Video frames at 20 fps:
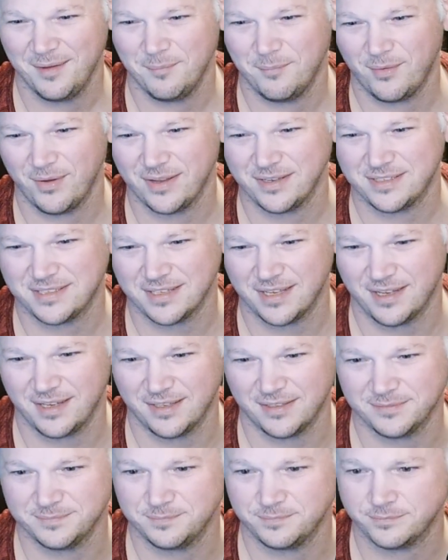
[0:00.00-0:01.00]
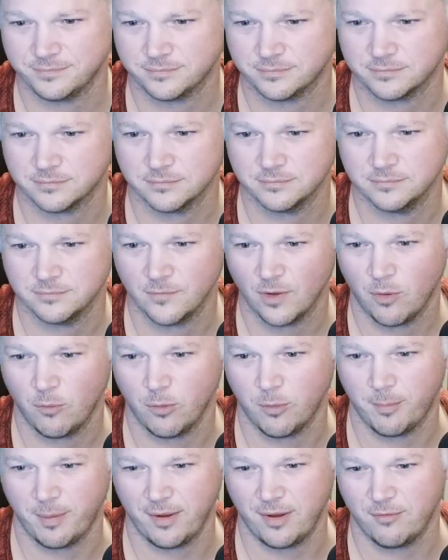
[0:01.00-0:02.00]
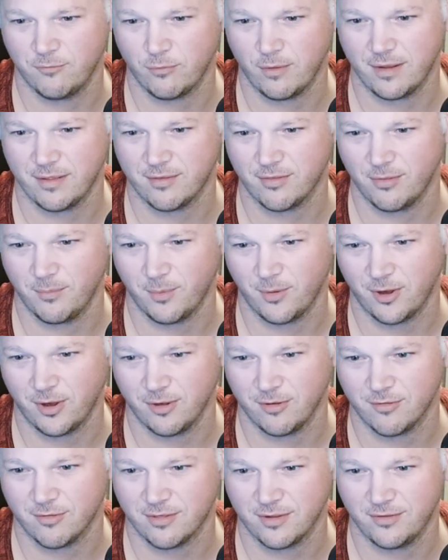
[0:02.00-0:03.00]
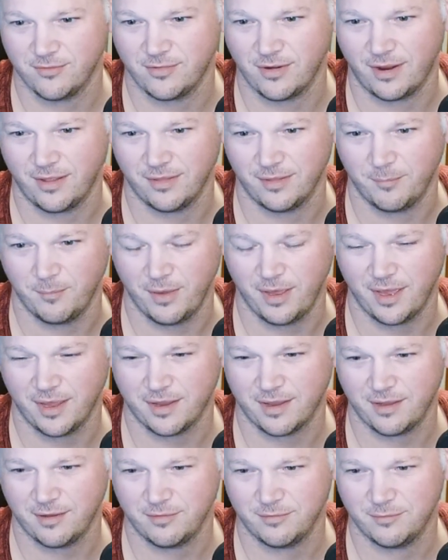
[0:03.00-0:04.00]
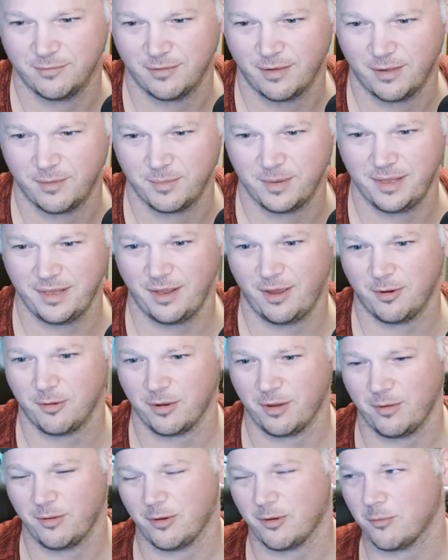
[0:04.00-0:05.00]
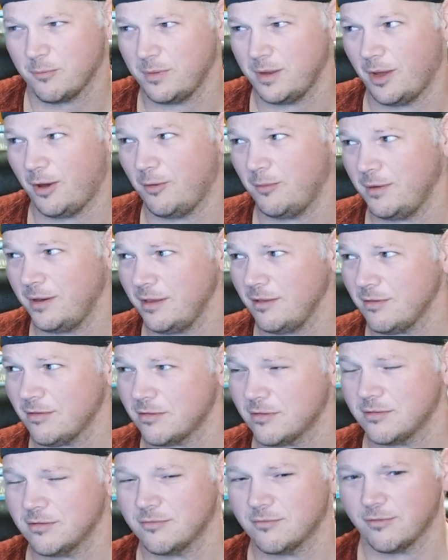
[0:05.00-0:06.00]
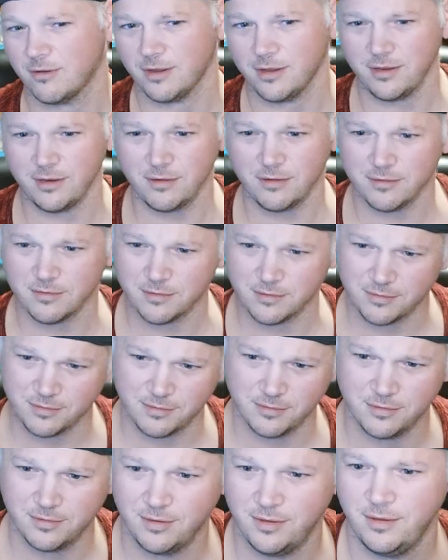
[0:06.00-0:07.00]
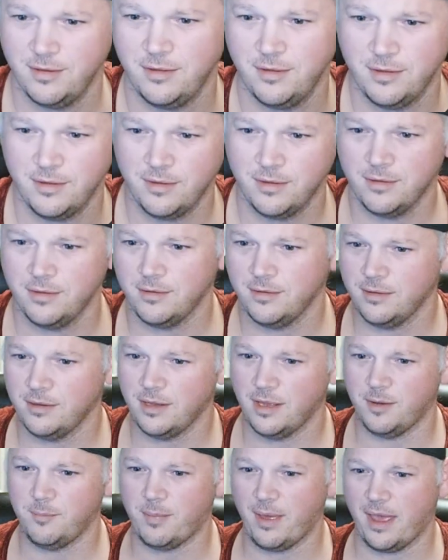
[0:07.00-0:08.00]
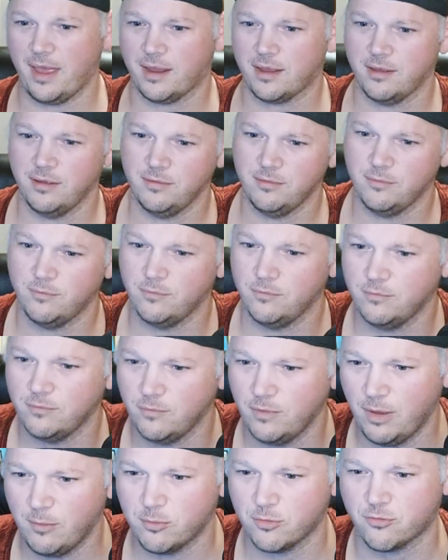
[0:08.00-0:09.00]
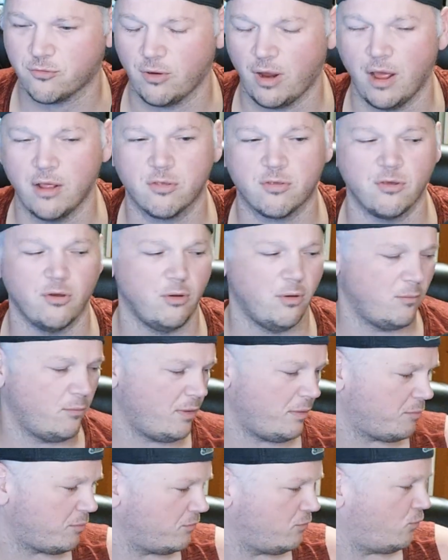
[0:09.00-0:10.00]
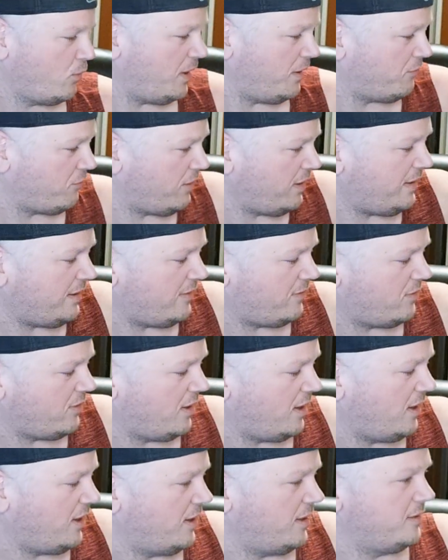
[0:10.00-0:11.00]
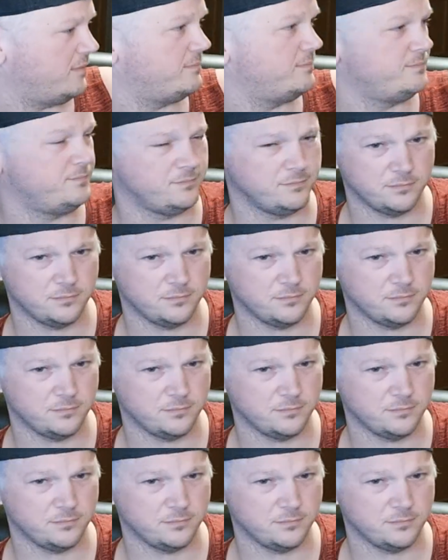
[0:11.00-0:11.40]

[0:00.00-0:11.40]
But we're raising the bar instead of dialing back. I mean, aren't we always right? And back. It was ground. So we redid the